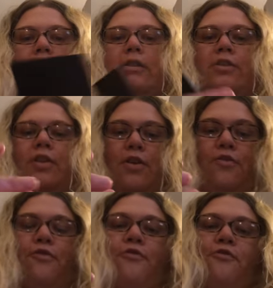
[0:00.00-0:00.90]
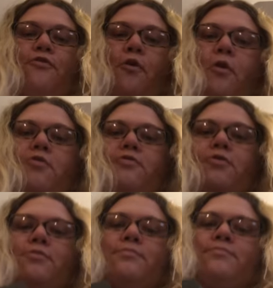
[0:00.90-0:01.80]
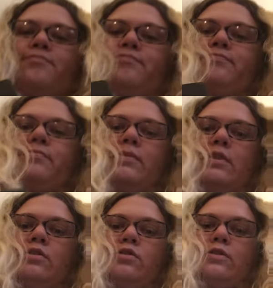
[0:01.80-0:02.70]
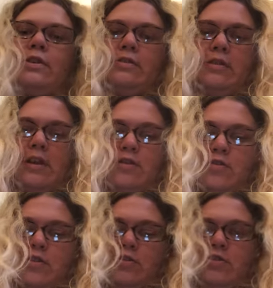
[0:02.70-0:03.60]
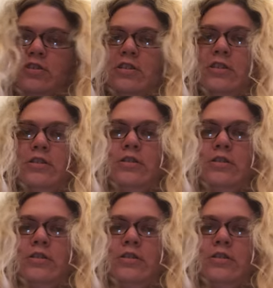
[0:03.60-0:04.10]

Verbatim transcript: There's like four of them. So there's like, you can just see